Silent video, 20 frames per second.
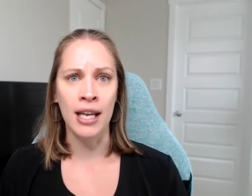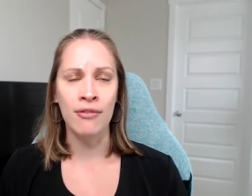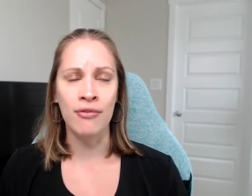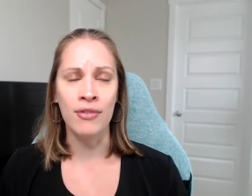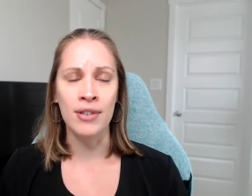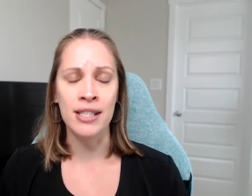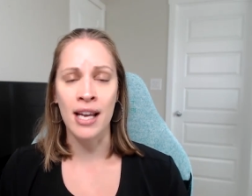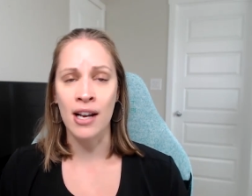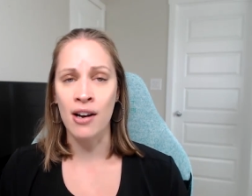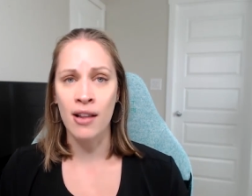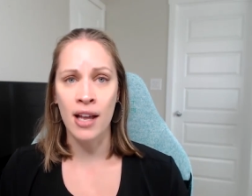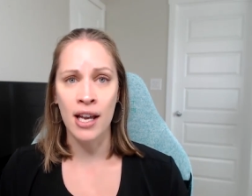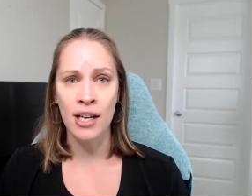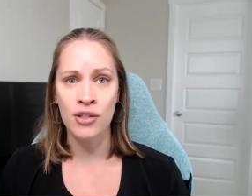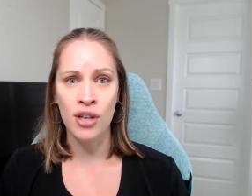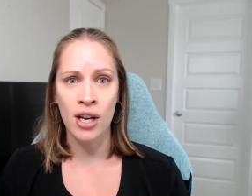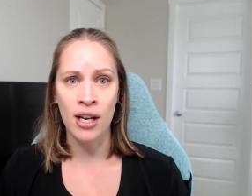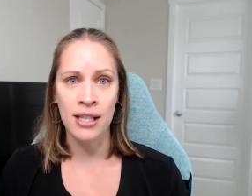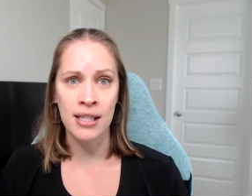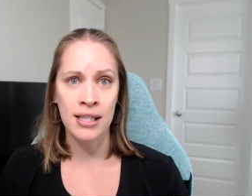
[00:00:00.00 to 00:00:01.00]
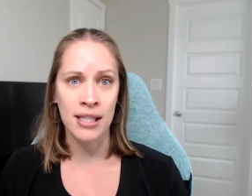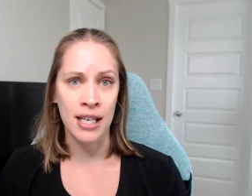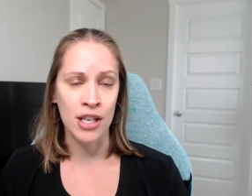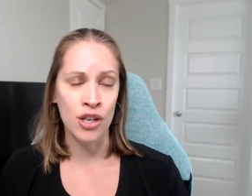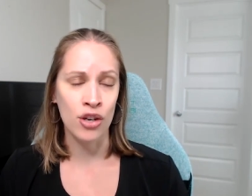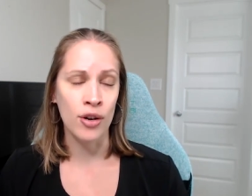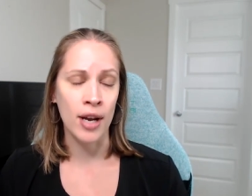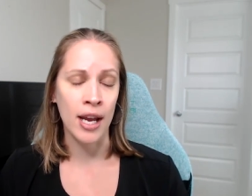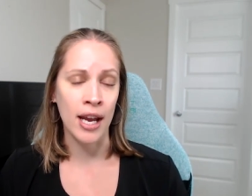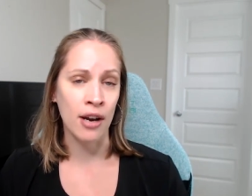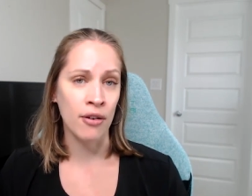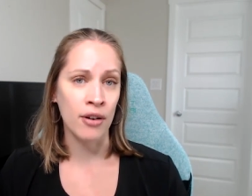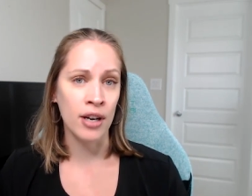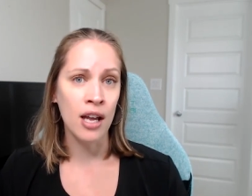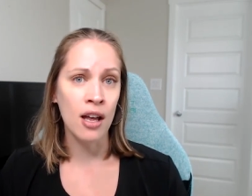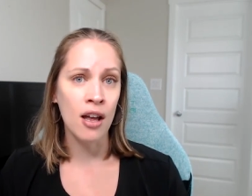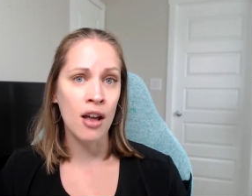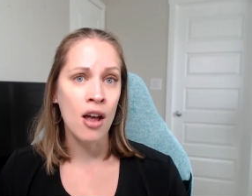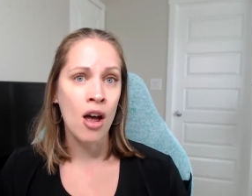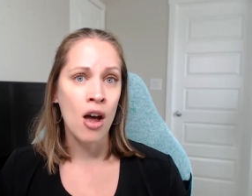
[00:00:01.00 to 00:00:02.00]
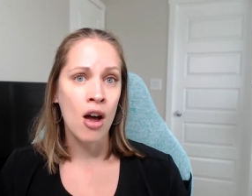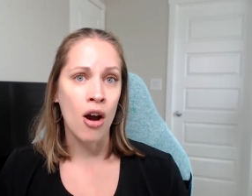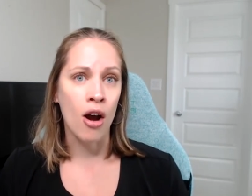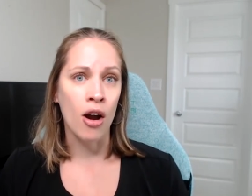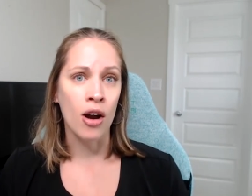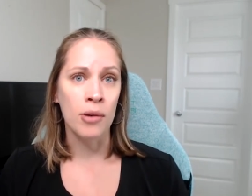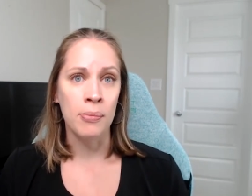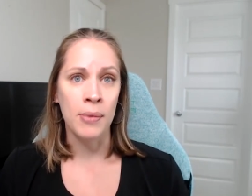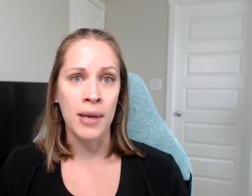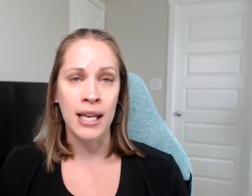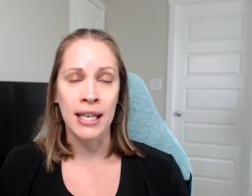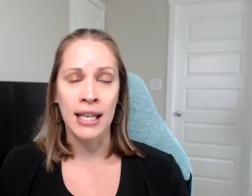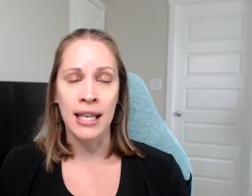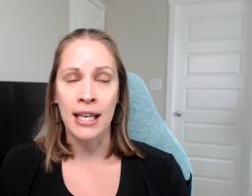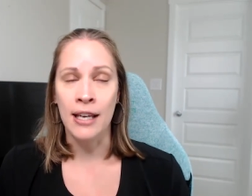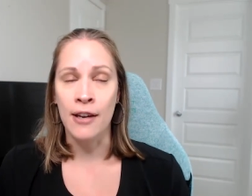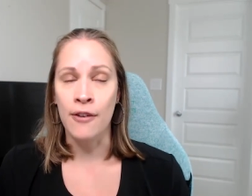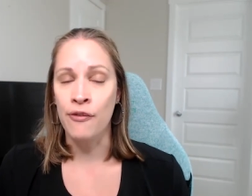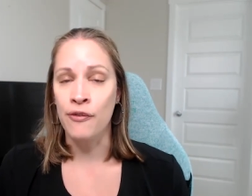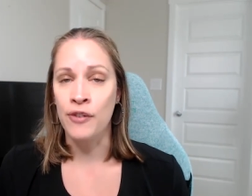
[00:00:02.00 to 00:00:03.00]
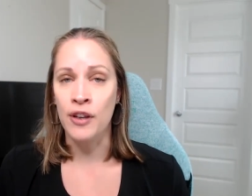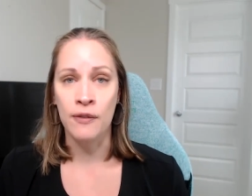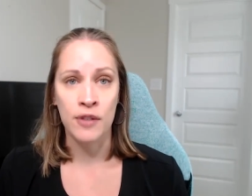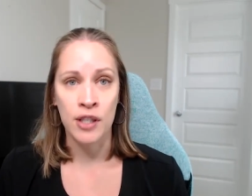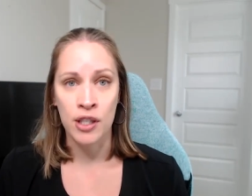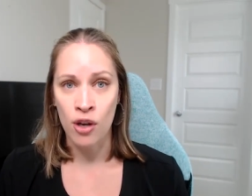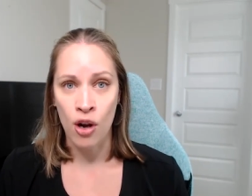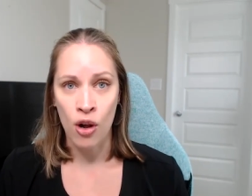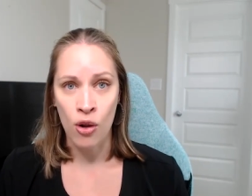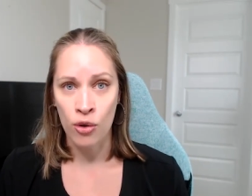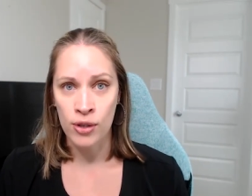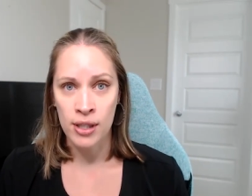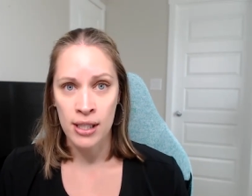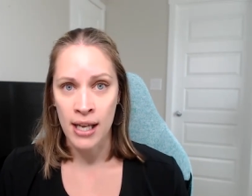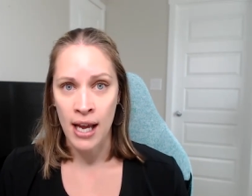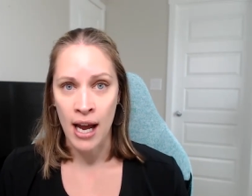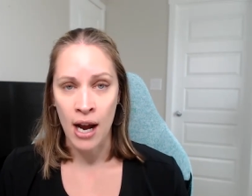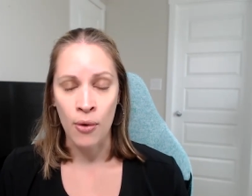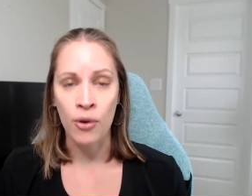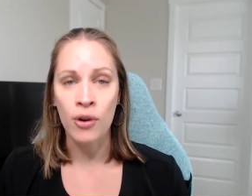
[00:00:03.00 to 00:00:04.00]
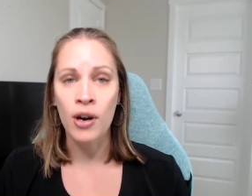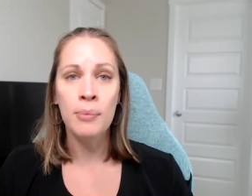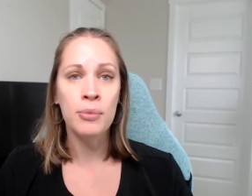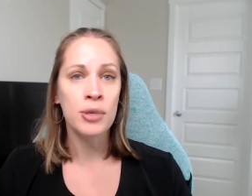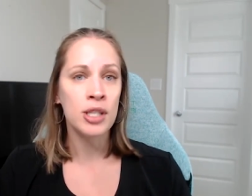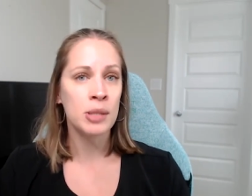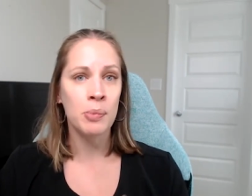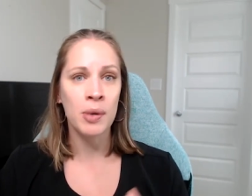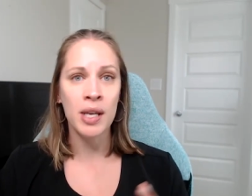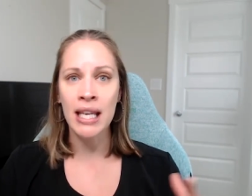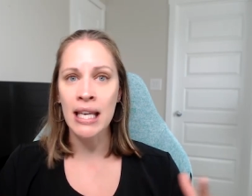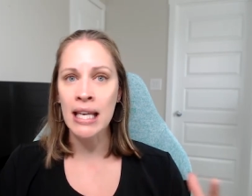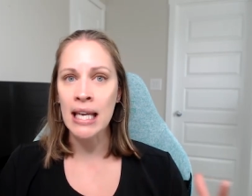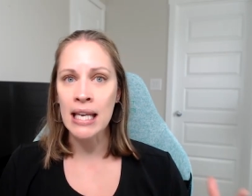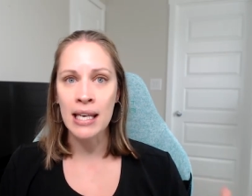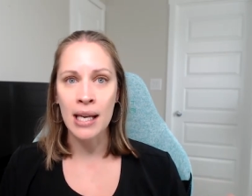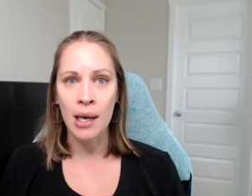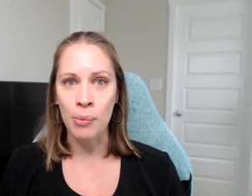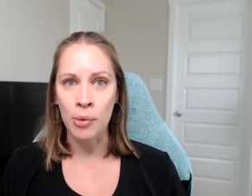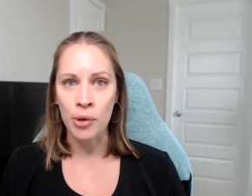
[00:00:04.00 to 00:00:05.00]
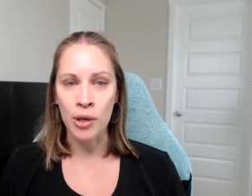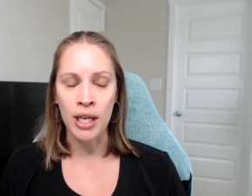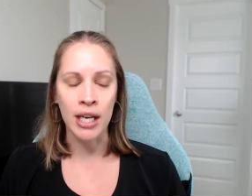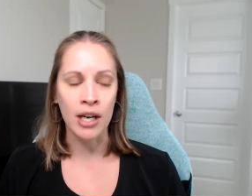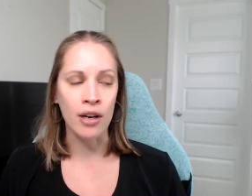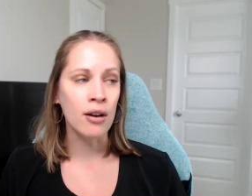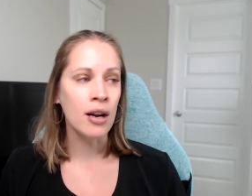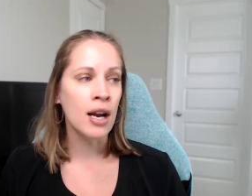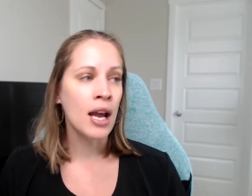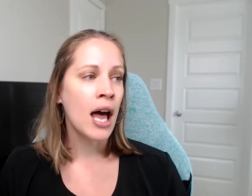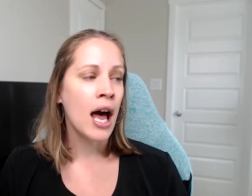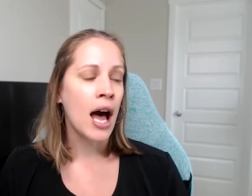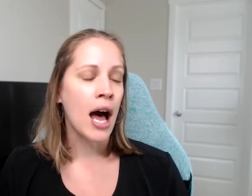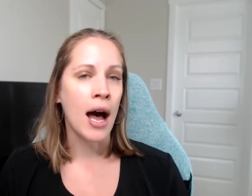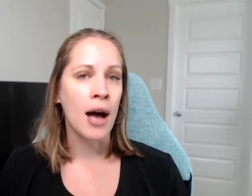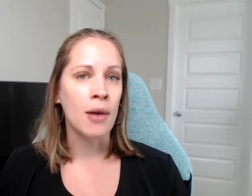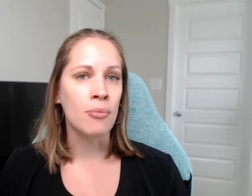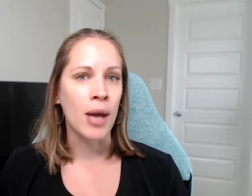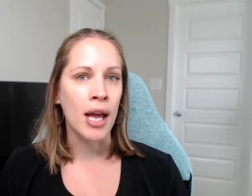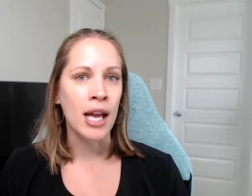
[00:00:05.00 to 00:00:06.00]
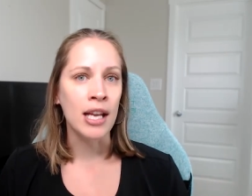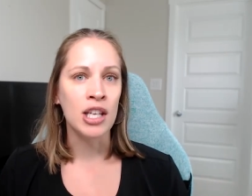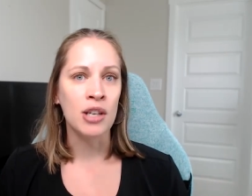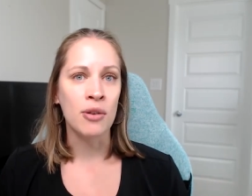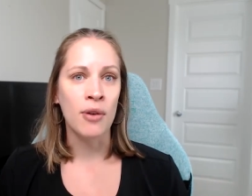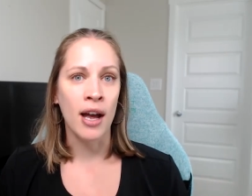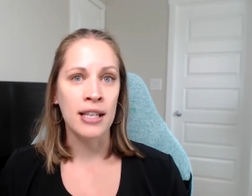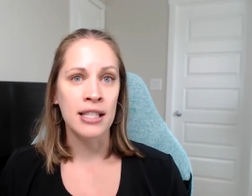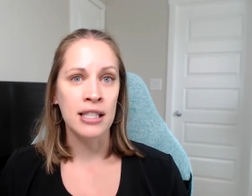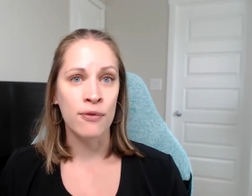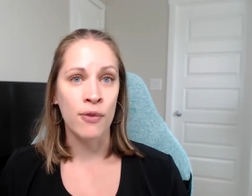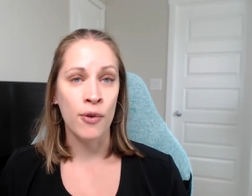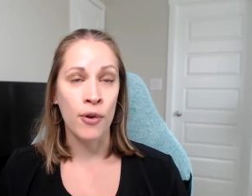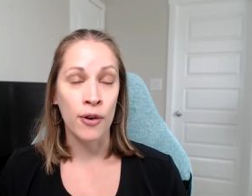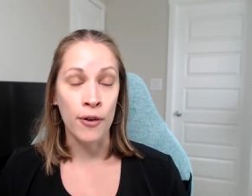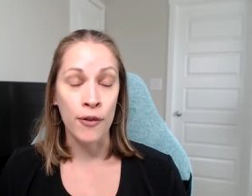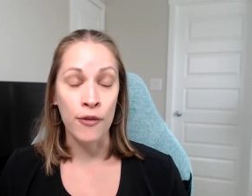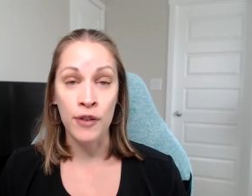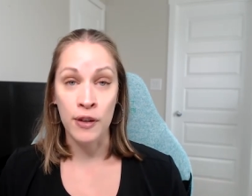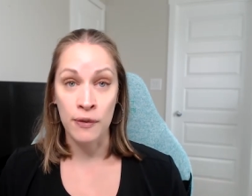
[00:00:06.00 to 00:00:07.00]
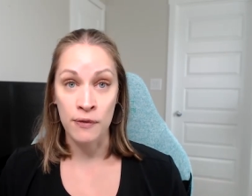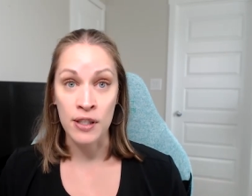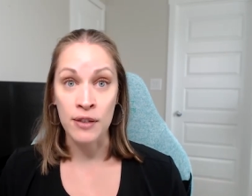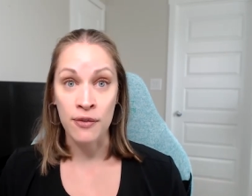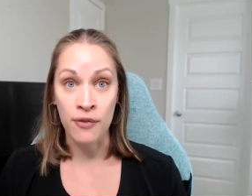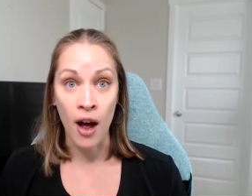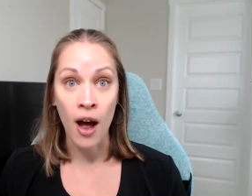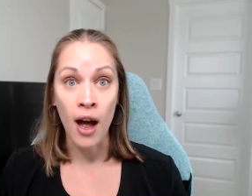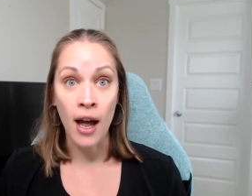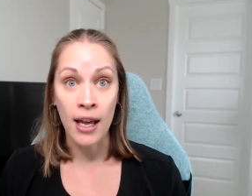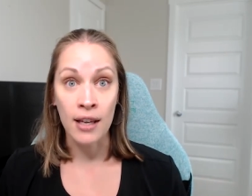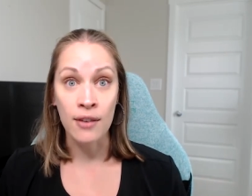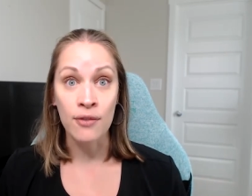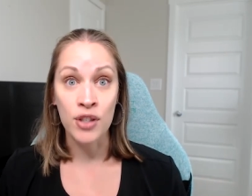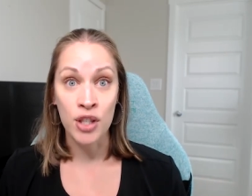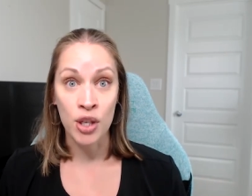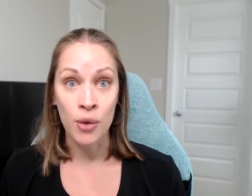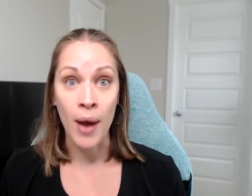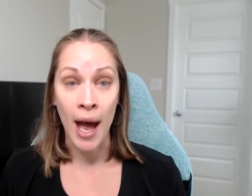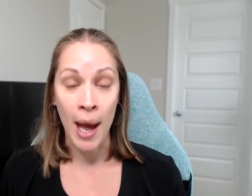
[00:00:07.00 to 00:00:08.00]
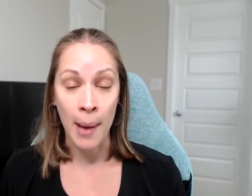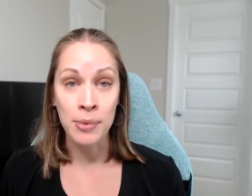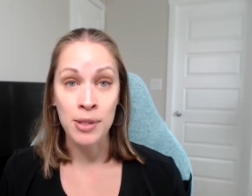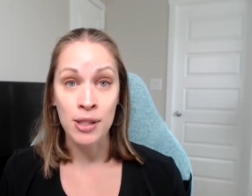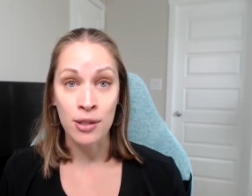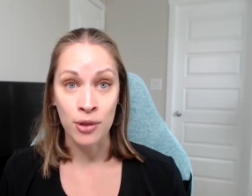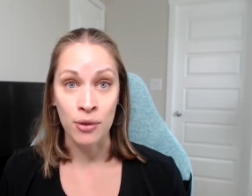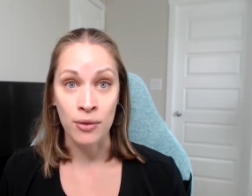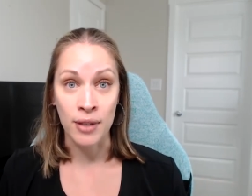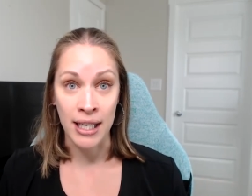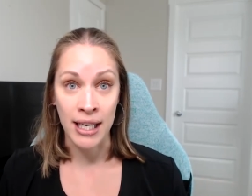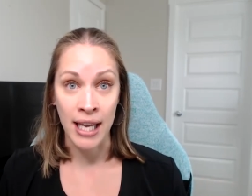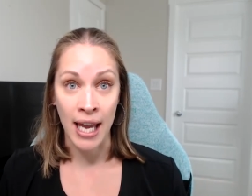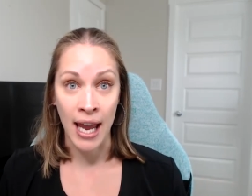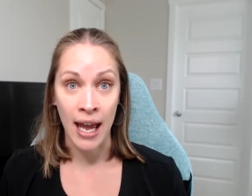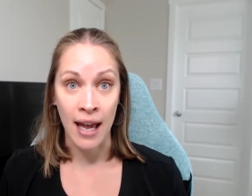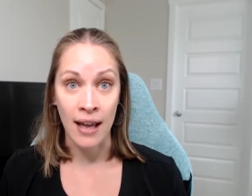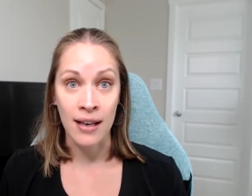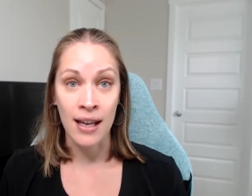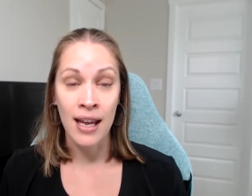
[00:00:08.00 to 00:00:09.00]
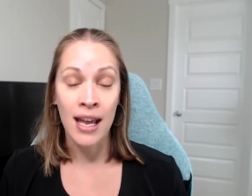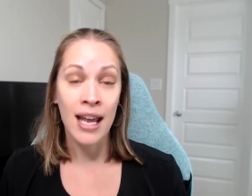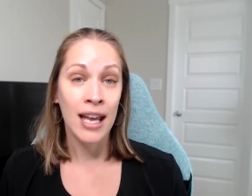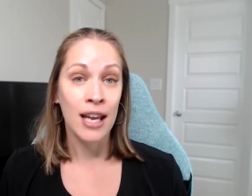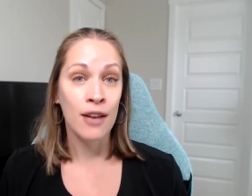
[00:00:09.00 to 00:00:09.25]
If dental hygienists in your area are making $50 an hour, I'm just picking a number here, um, and you ask for 55, you absolutely can.